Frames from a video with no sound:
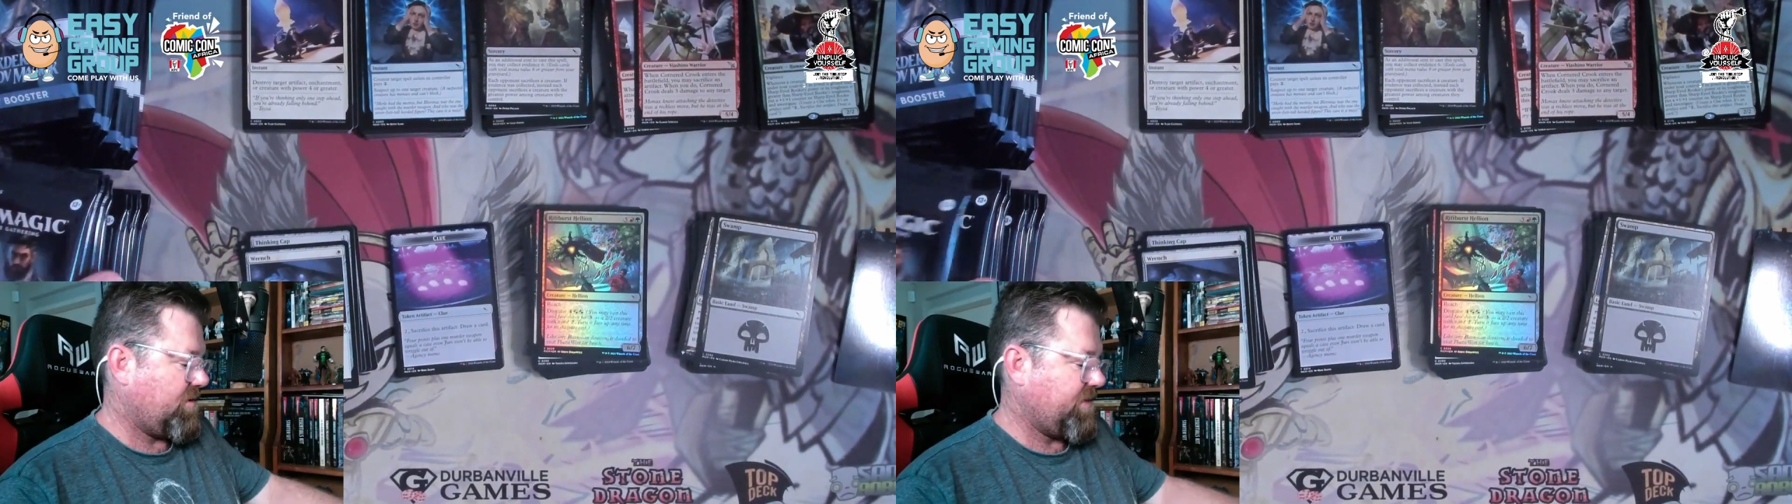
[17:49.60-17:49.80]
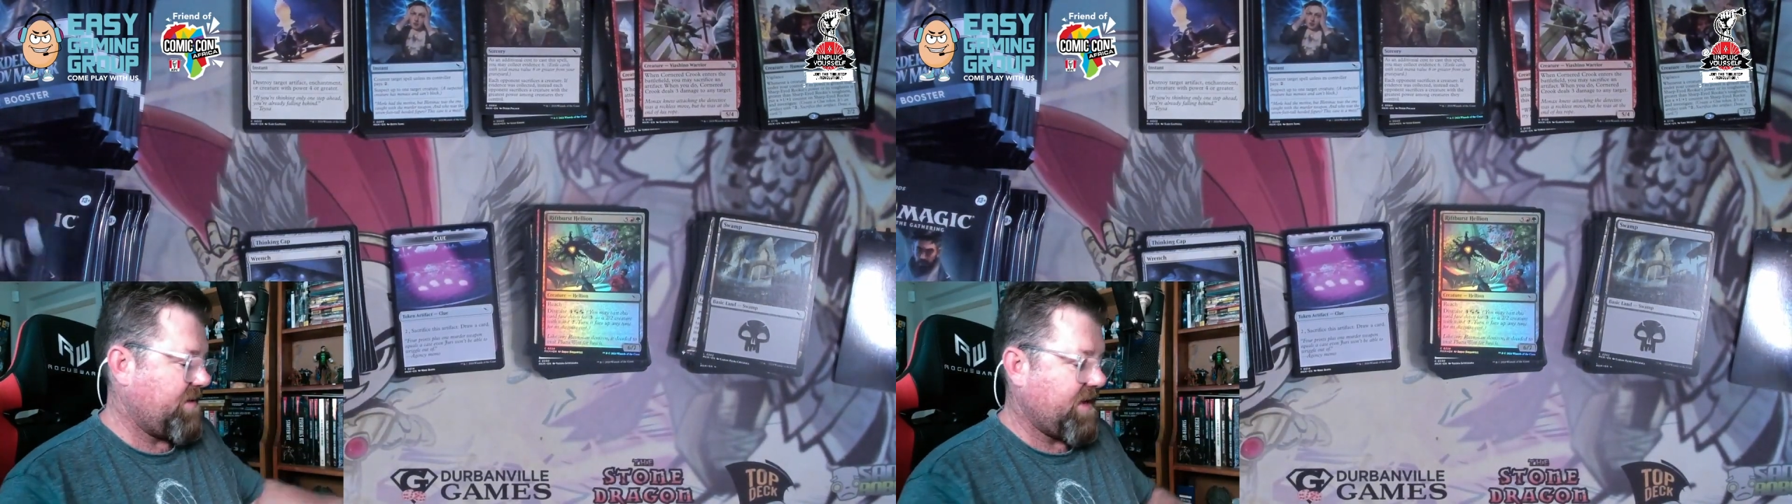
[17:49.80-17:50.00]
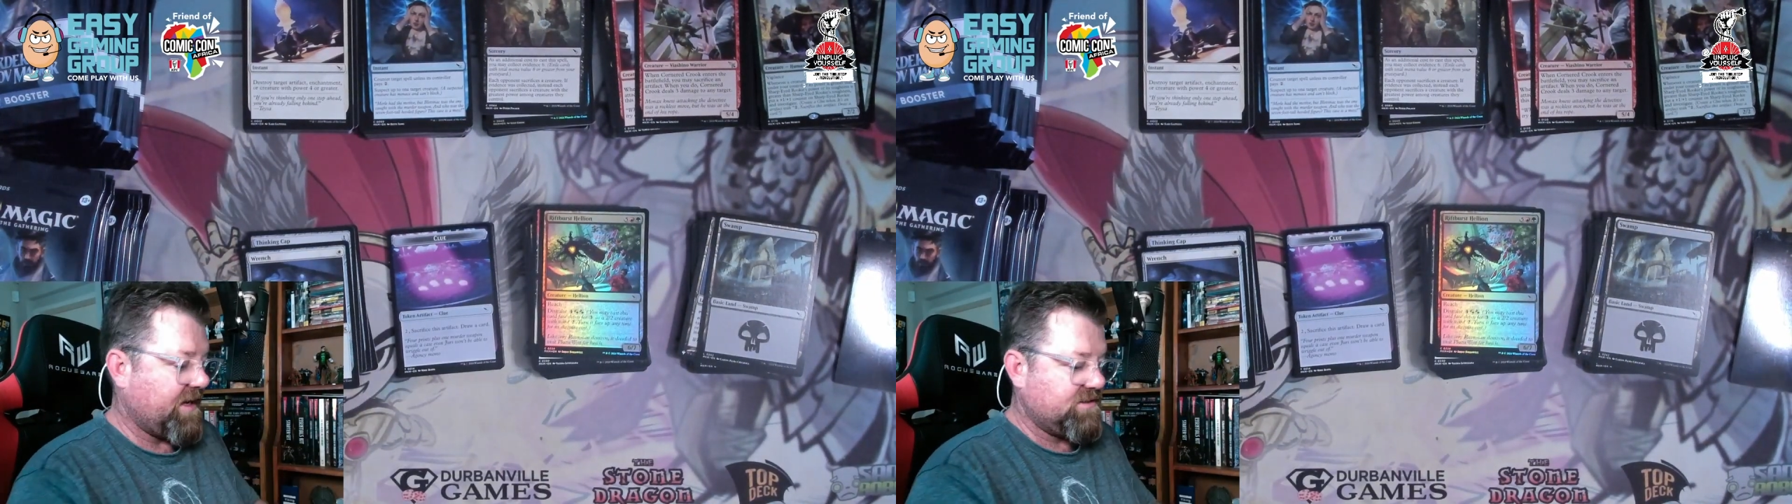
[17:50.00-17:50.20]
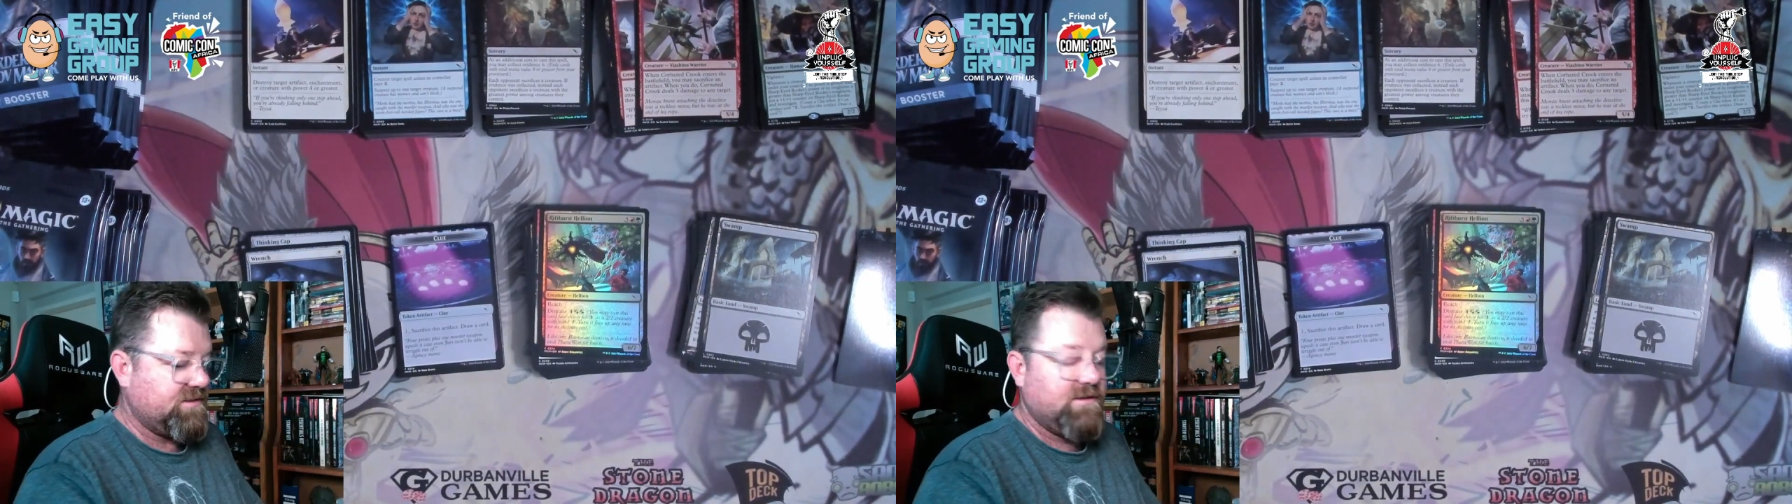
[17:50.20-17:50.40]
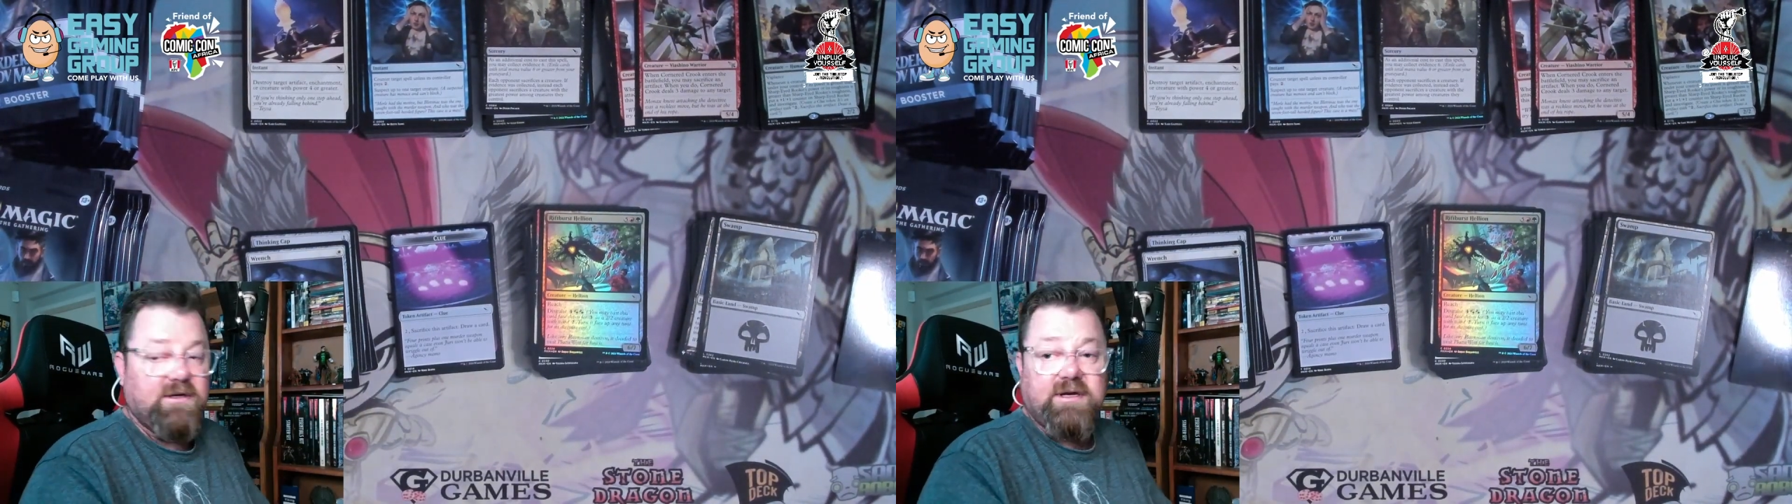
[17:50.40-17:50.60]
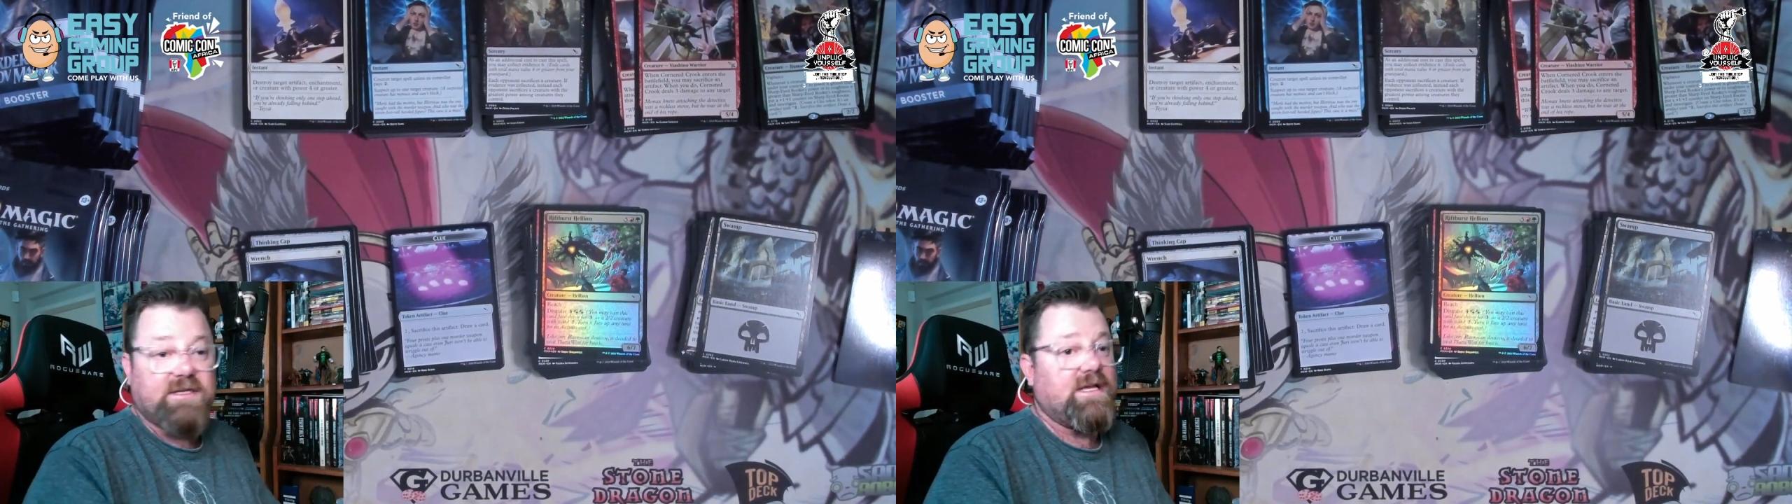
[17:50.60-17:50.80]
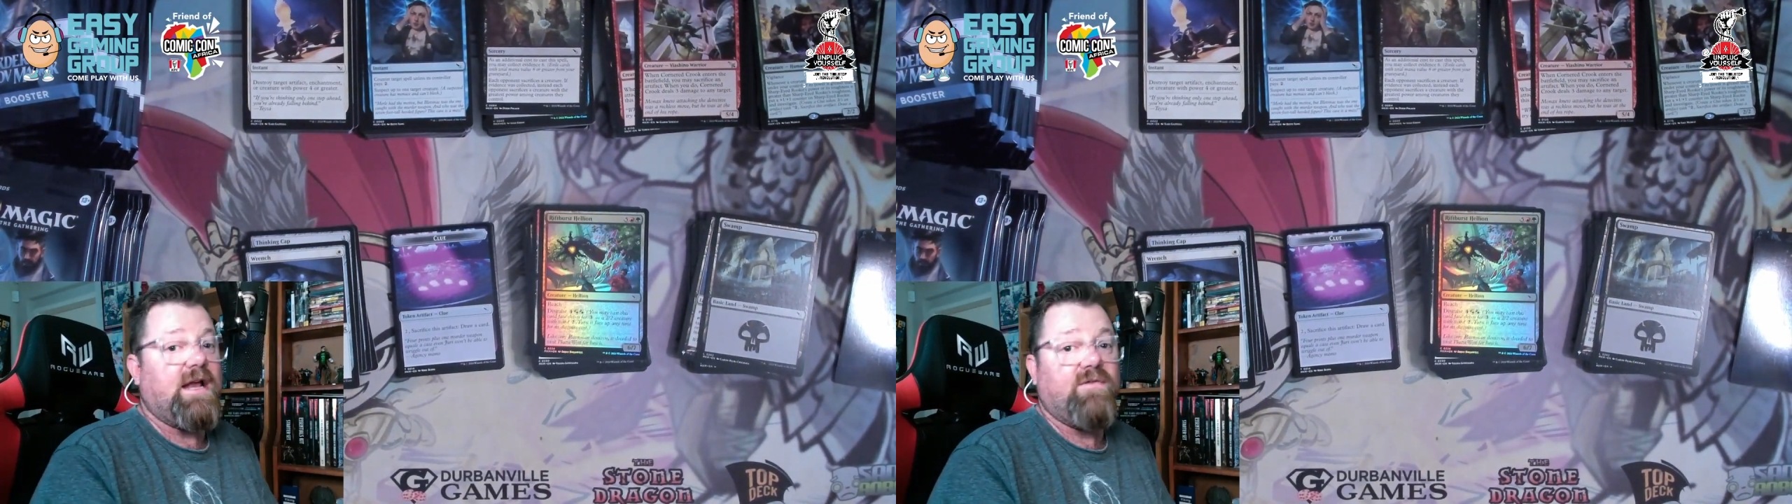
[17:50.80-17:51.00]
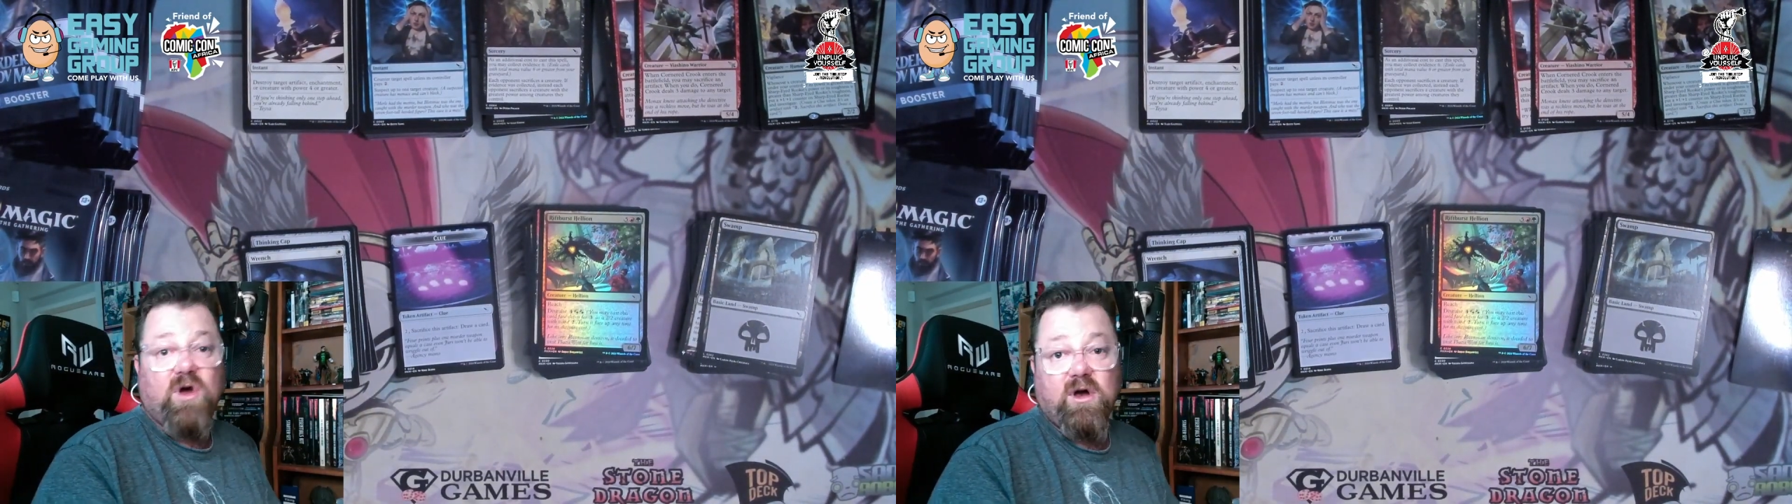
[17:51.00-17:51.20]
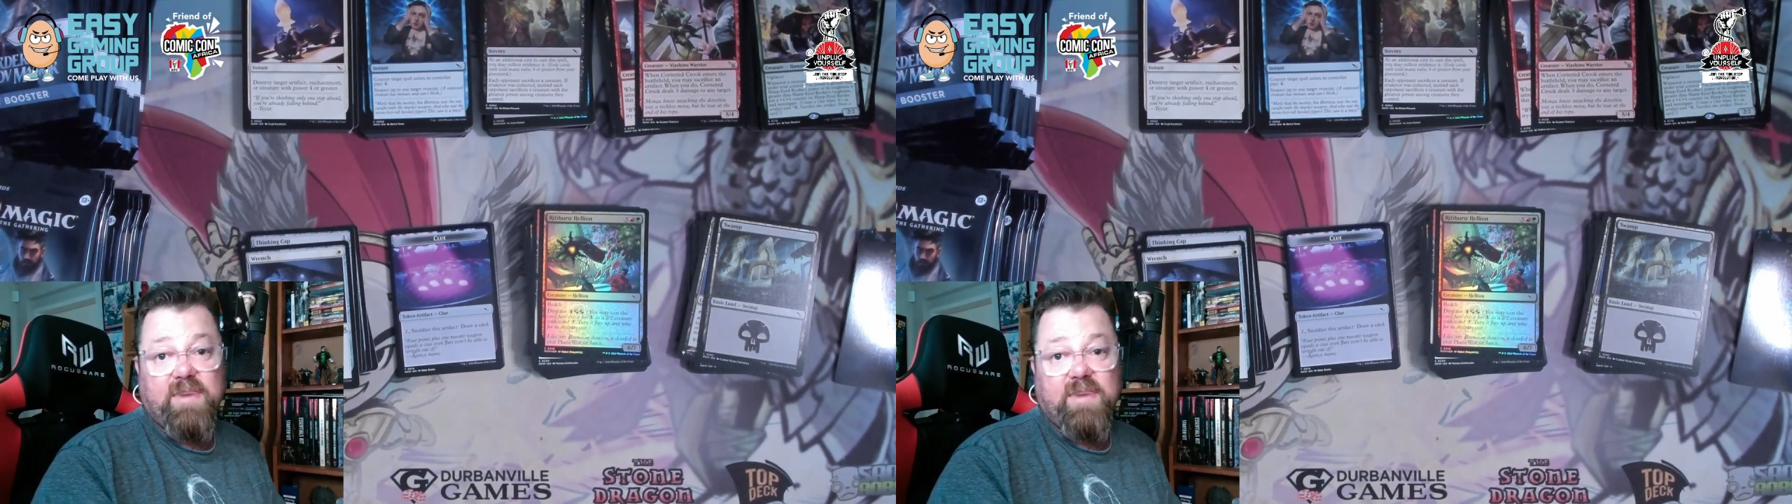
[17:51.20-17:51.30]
packs. Next pile of card